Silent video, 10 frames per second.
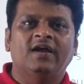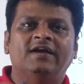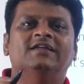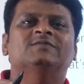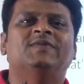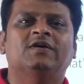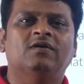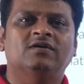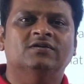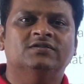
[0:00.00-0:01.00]
It is
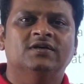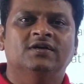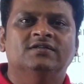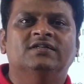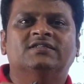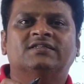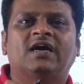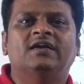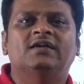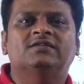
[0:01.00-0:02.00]
because these
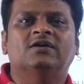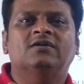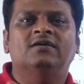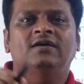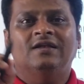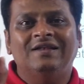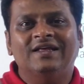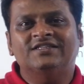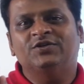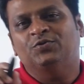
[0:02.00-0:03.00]
candles are
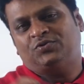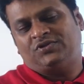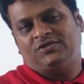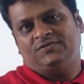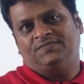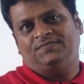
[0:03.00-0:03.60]
less used.